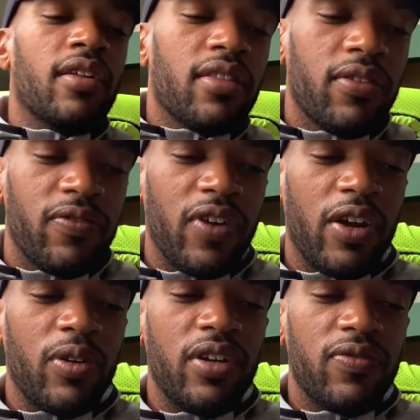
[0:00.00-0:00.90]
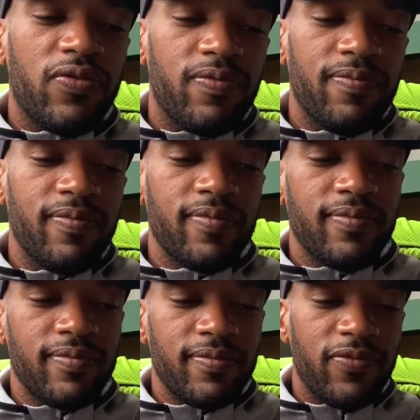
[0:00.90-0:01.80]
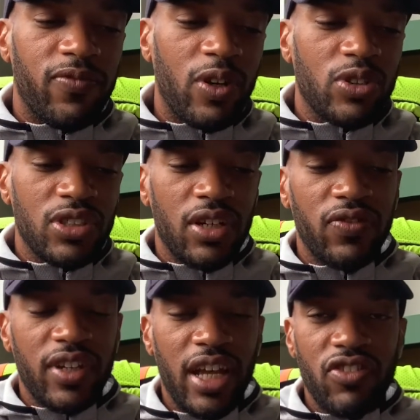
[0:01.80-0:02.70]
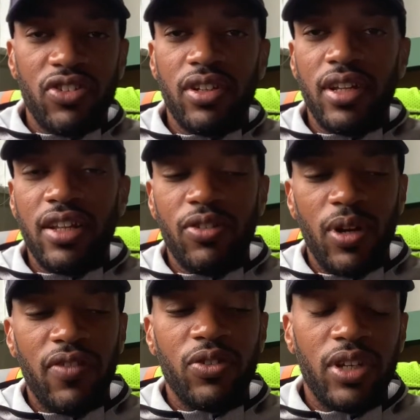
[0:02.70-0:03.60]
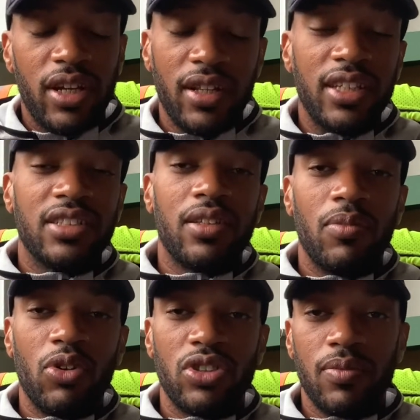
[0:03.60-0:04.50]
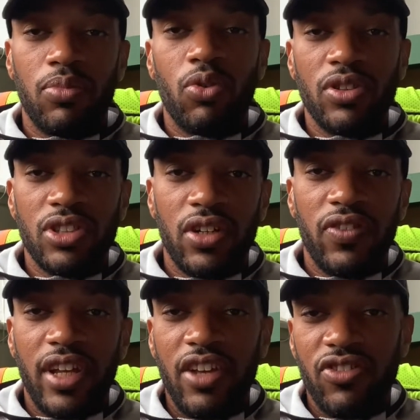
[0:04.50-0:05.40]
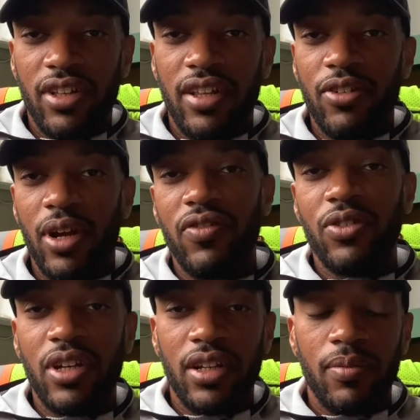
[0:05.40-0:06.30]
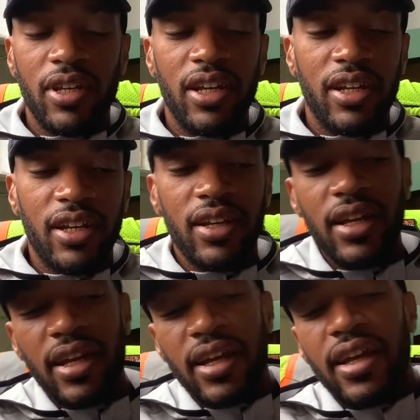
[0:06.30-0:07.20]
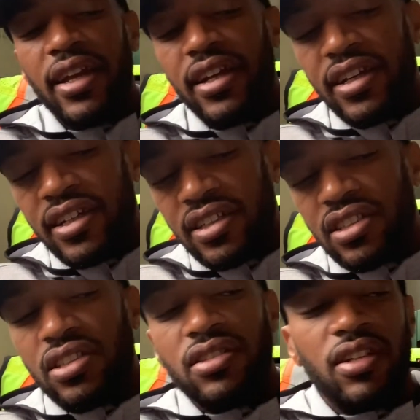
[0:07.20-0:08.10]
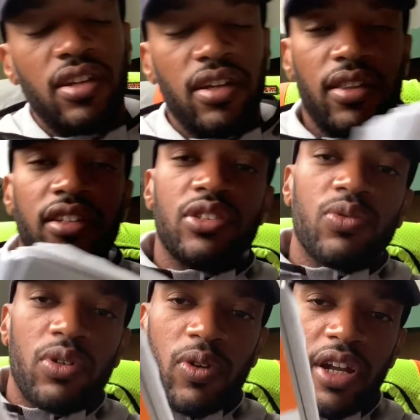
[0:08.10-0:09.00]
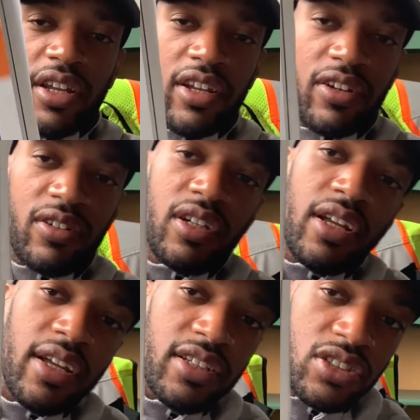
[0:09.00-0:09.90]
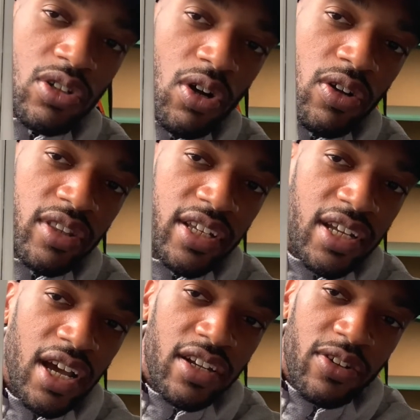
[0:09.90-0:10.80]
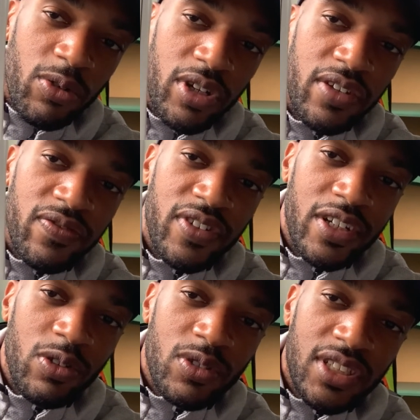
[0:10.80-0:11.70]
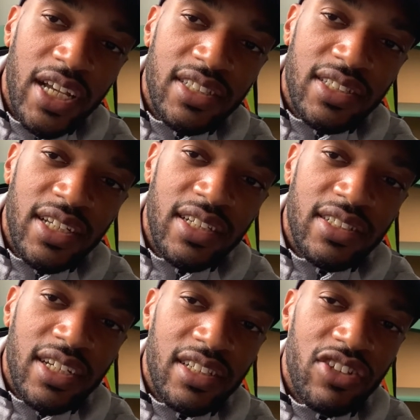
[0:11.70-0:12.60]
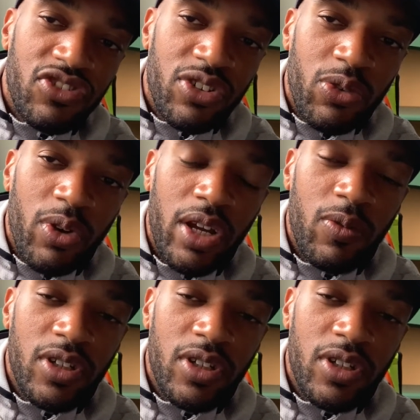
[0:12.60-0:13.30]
very first certification that they'll have you get, at least the most important certification that they'll have you get in the beginning, is this one right here. It's called the Concrete Field Testing Technician Grade 1